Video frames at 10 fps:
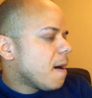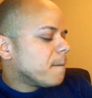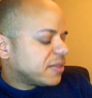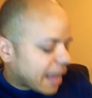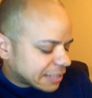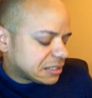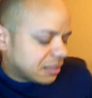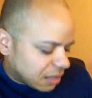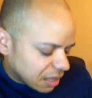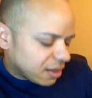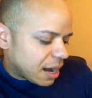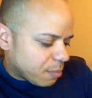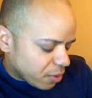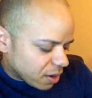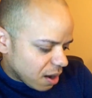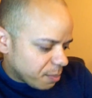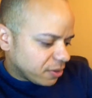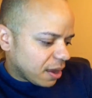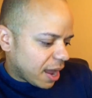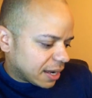But that's the thing that I bring up
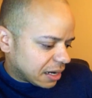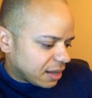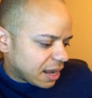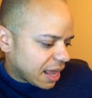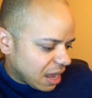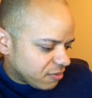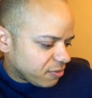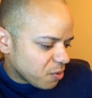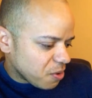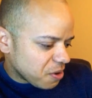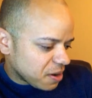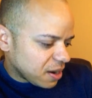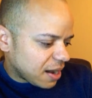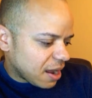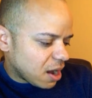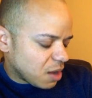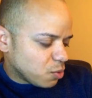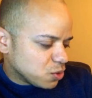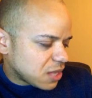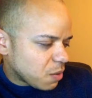that I get a lot of hate for, and I
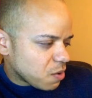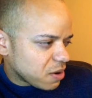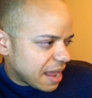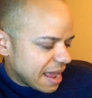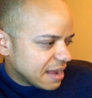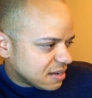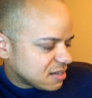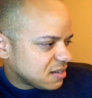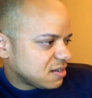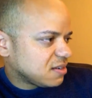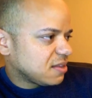will use that word hate.